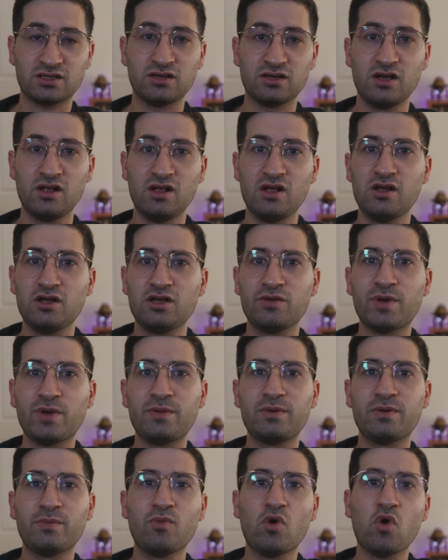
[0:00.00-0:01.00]
and you may
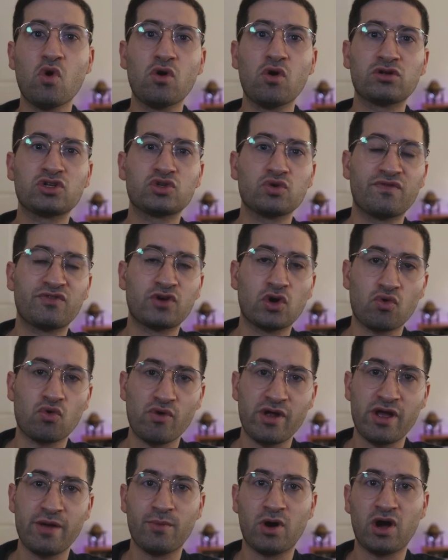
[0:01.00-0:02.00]
be more sort of
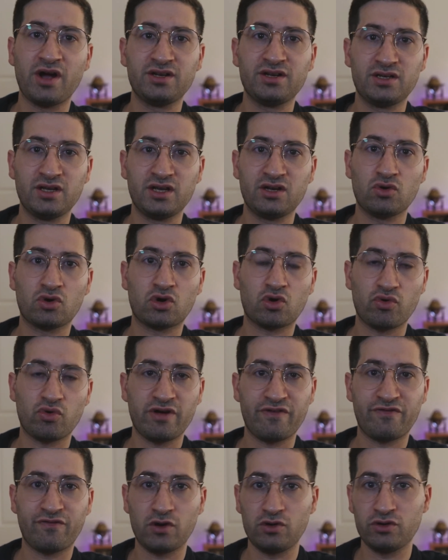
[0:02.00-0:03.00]
career-minded or
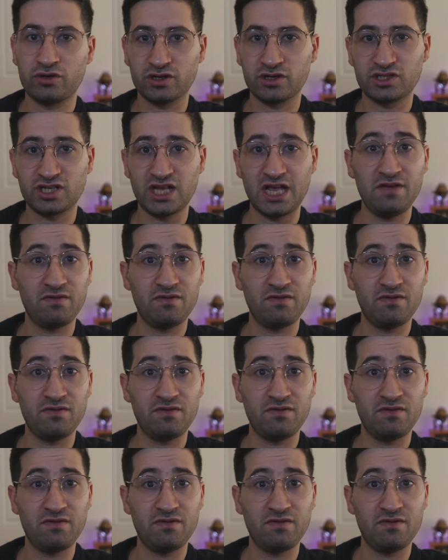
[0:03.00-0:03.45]
career-focused.